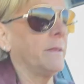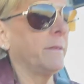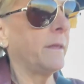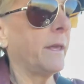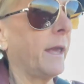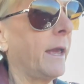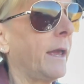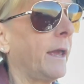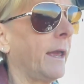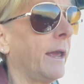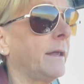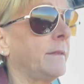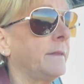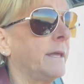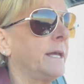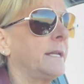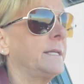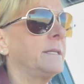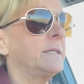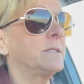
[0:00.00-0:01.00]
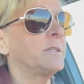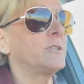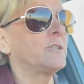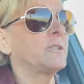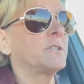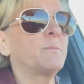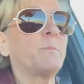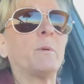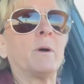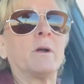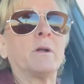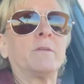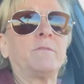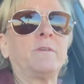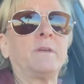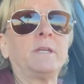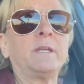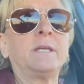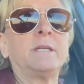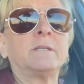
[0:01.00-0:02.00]
and that is just part of
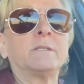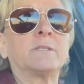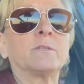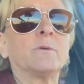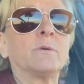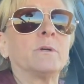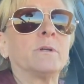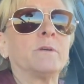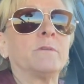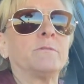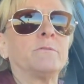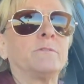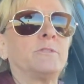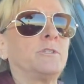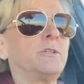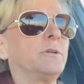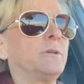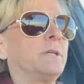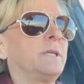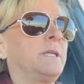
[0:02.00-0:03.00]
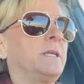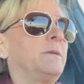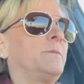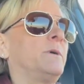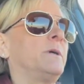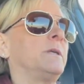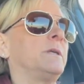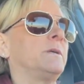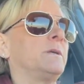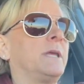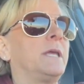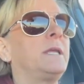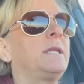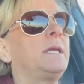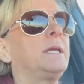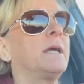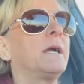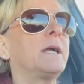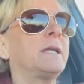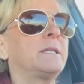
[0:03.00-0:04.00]
any sort of journey,
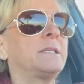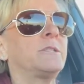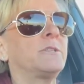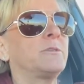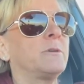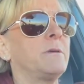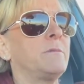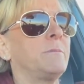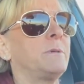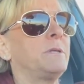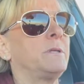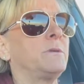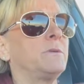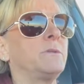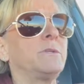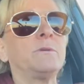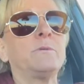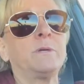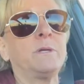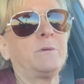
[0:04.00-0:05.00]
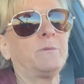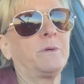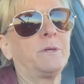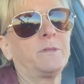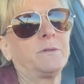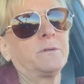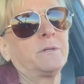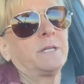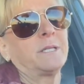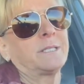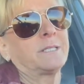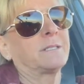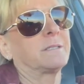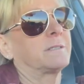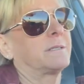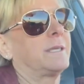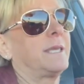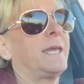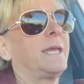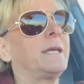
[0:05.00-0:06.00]
any kind of treatment you're doing, whether it's
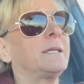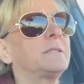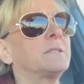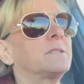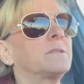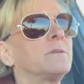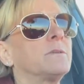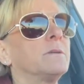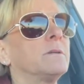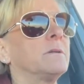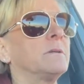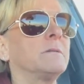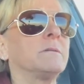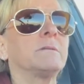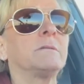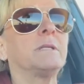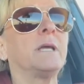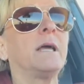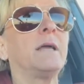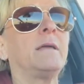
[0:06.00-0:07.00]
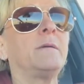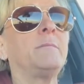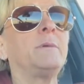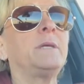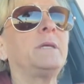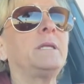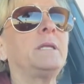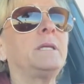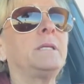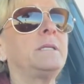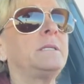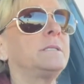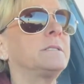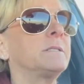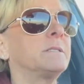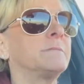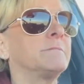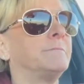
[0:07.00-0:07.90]
cancer, diabetes,